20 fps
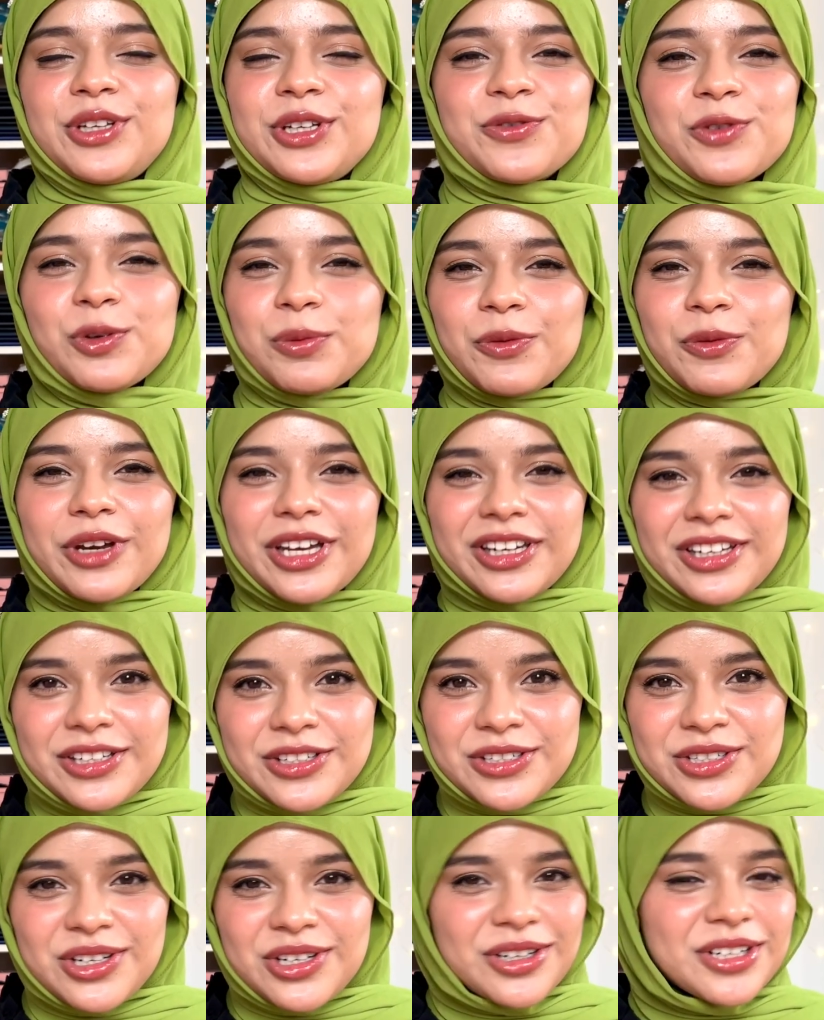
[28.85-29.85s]
It will be very
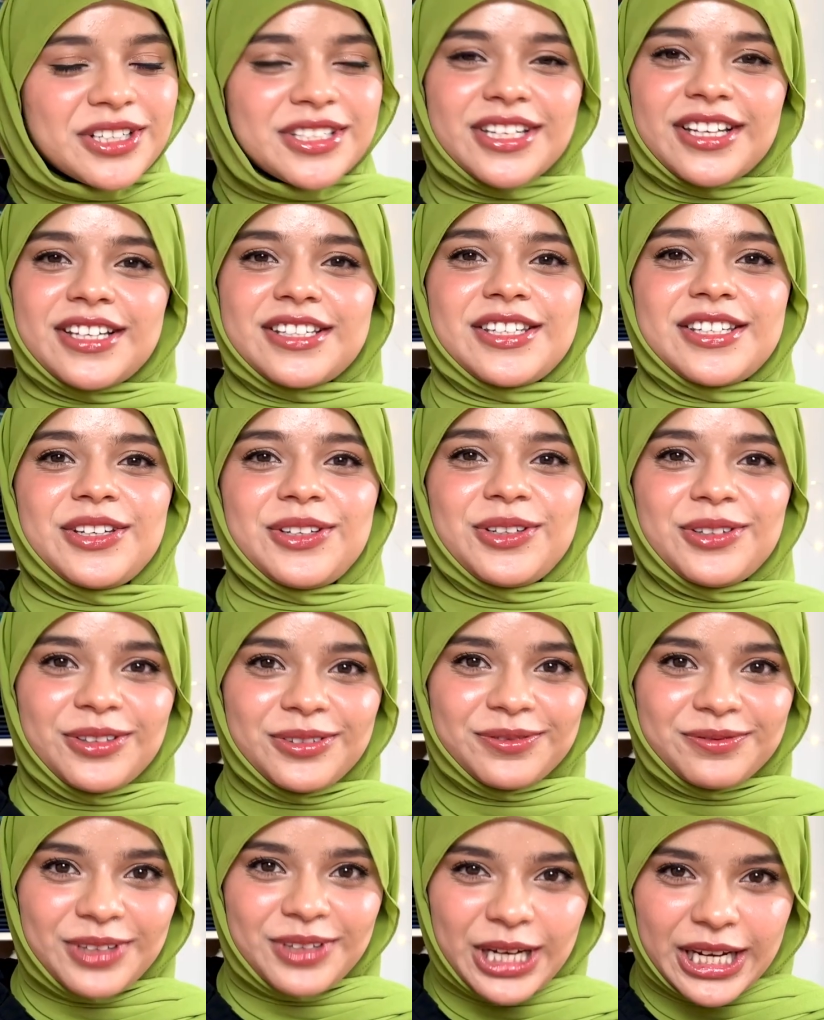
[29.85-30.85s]
short, just, you know,
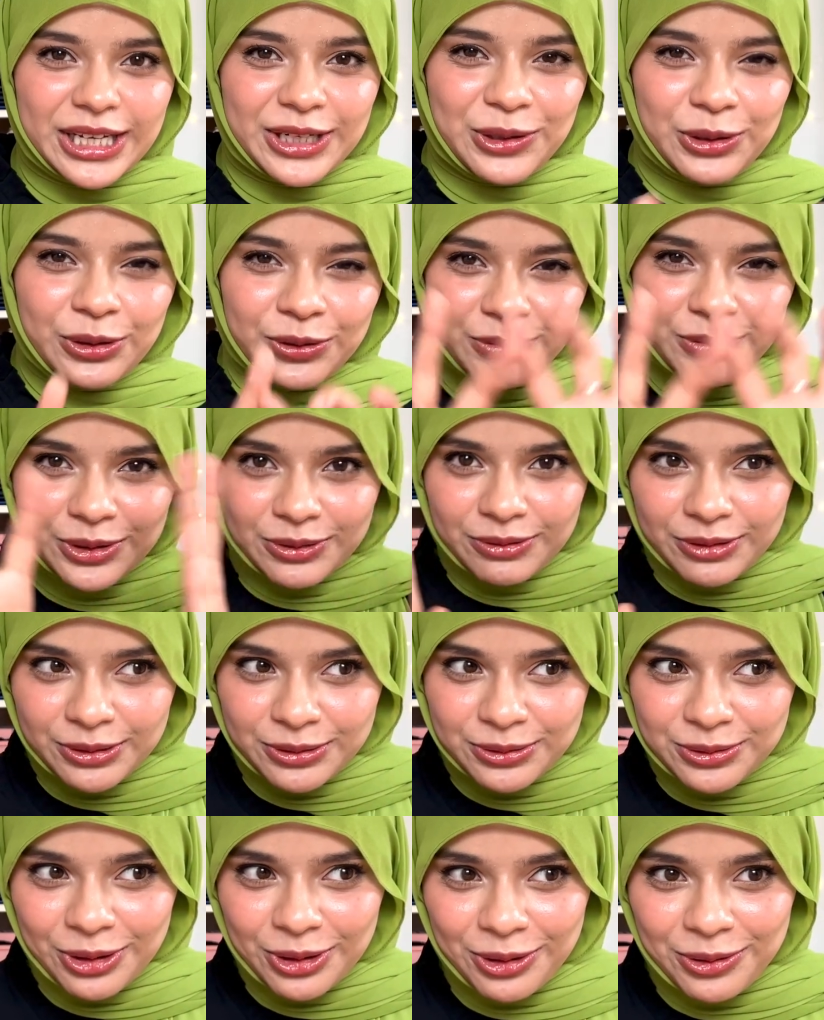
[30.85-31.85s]
an
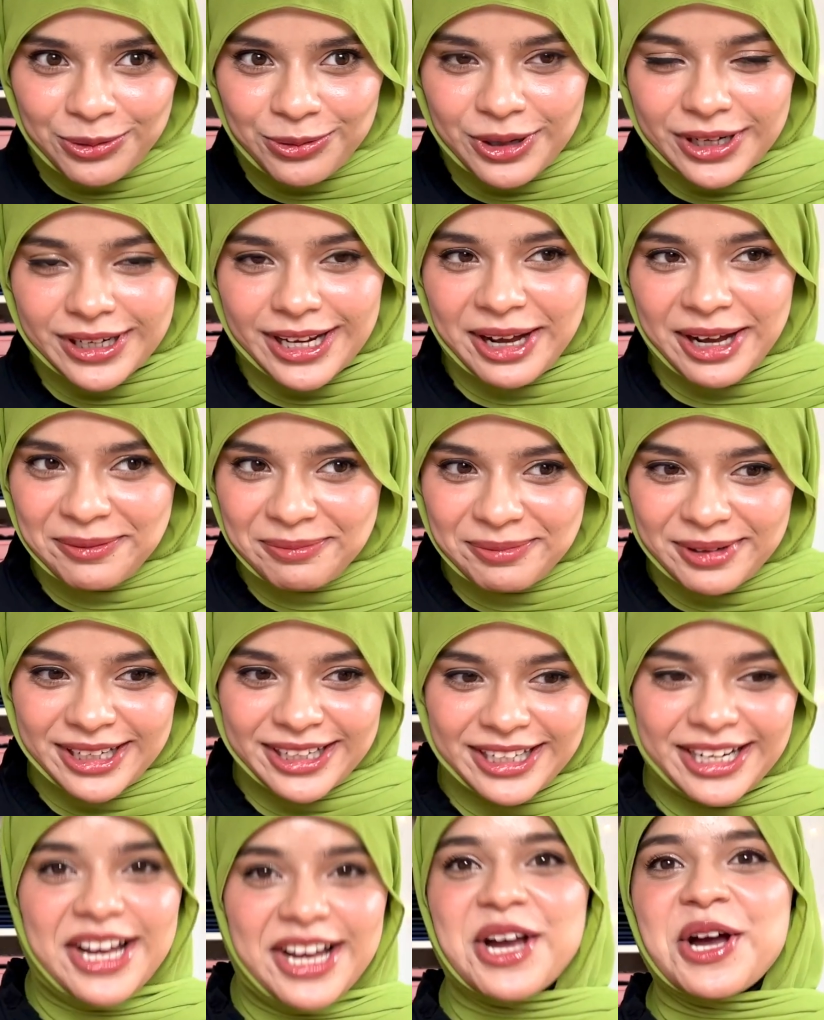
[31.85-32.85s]
overview of what
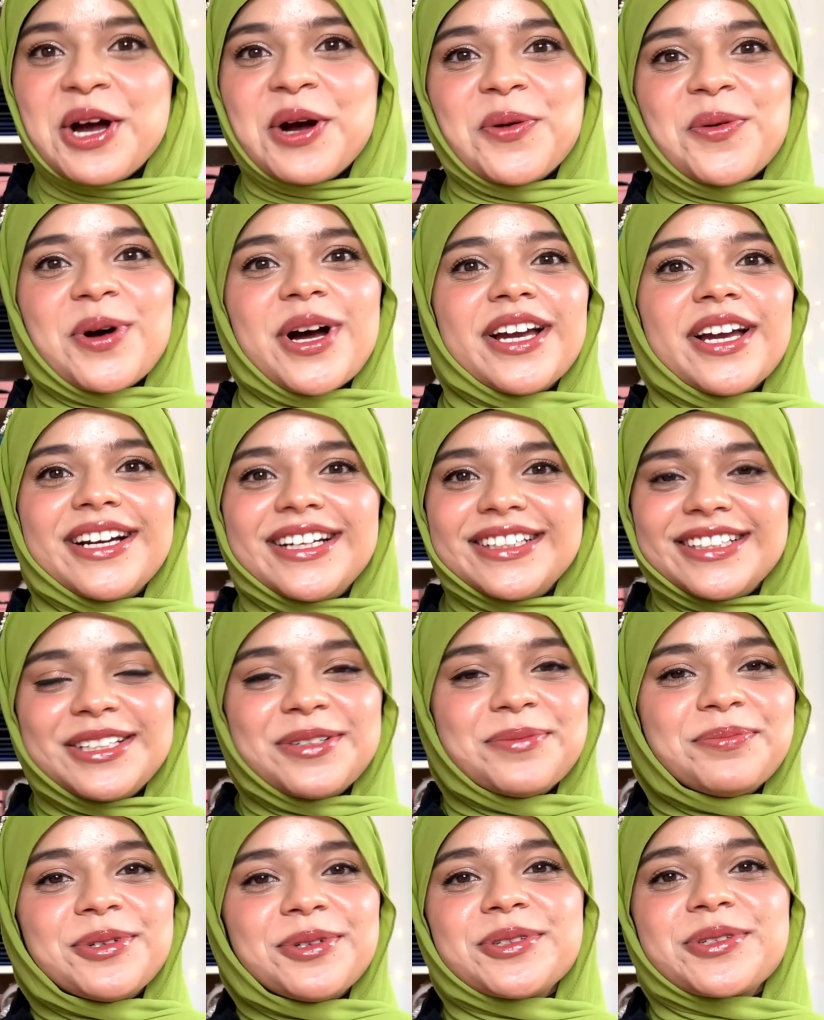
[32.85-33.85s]
happened, why I
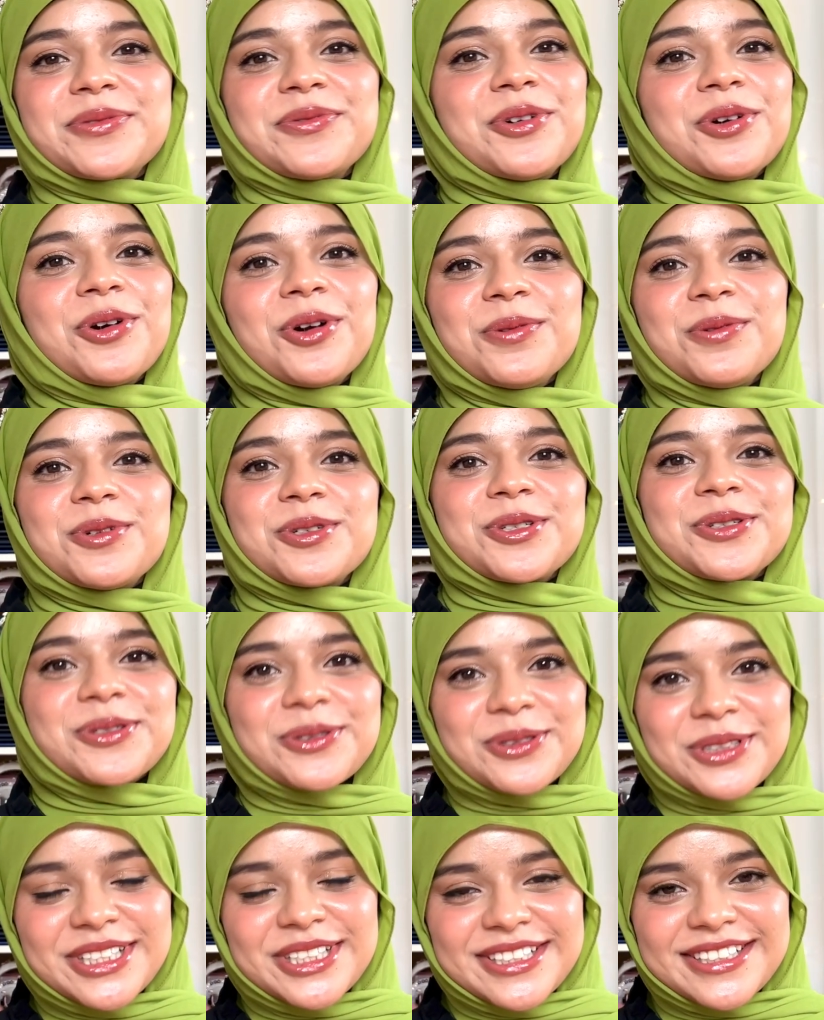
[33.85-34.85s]
didn't post for almost 2
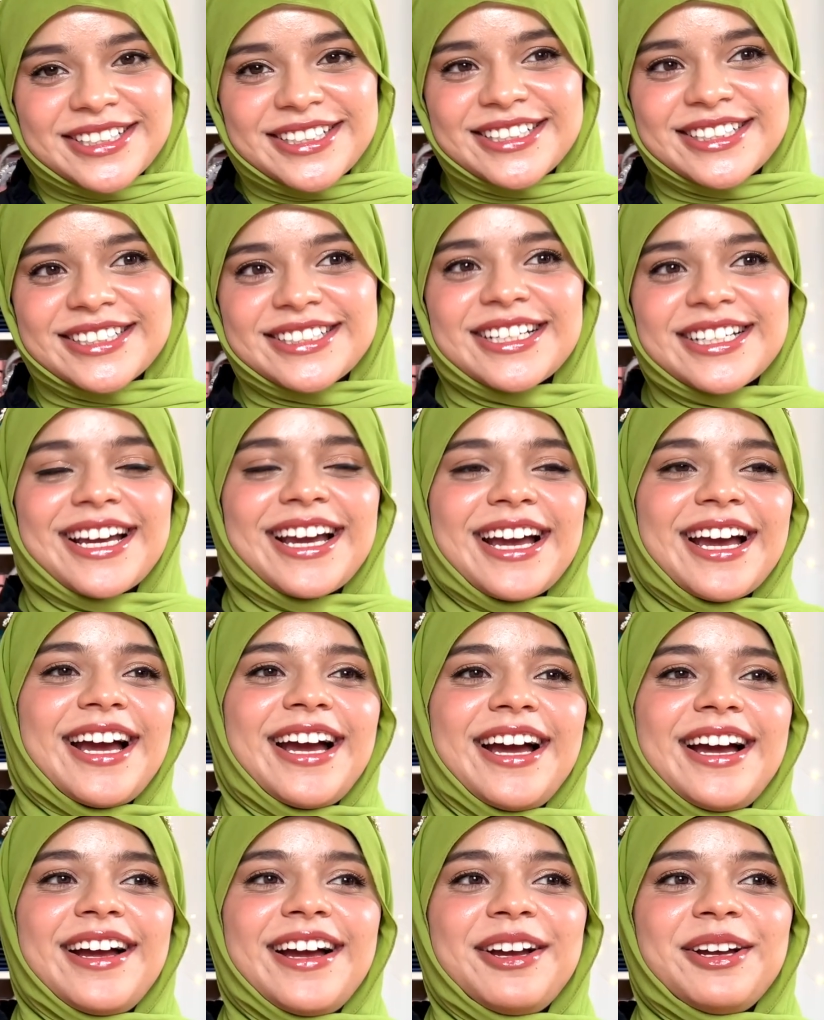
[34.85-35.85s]
years,
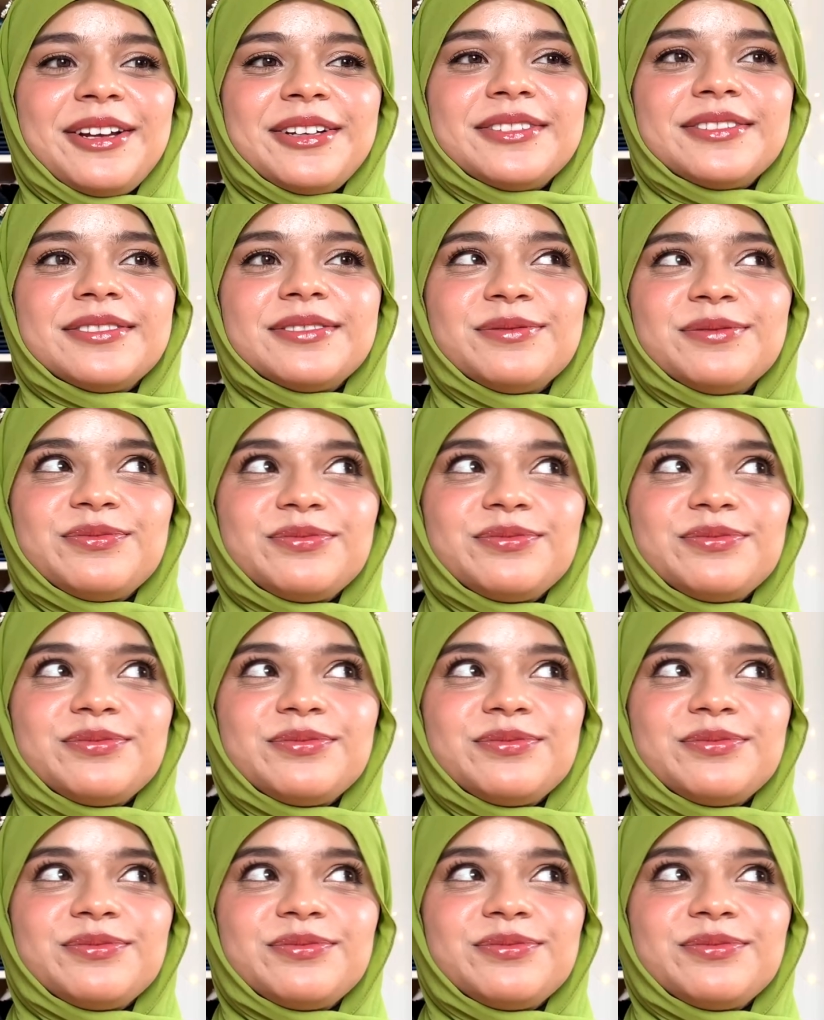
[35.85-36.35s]
and